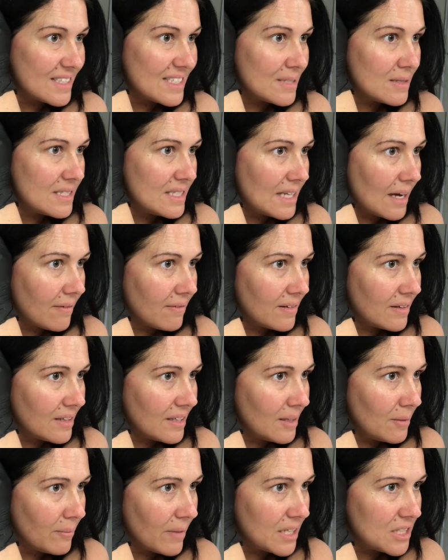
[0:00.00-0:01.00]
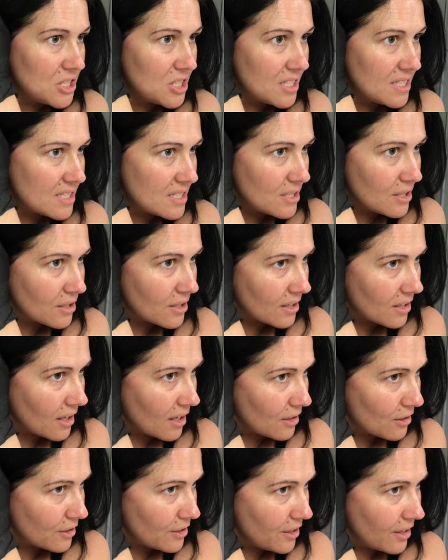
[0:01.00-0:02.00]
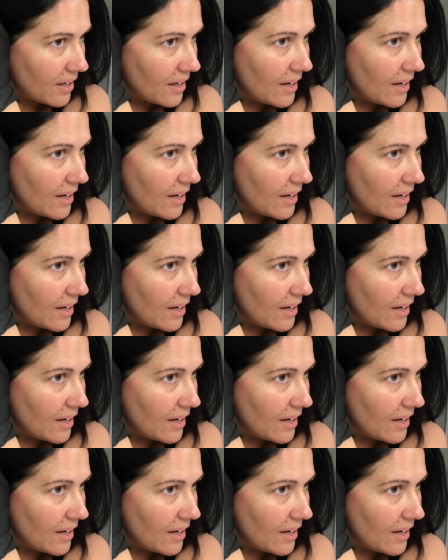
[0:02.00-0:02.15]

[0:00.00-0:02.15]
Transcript: It's definitely much easier to color your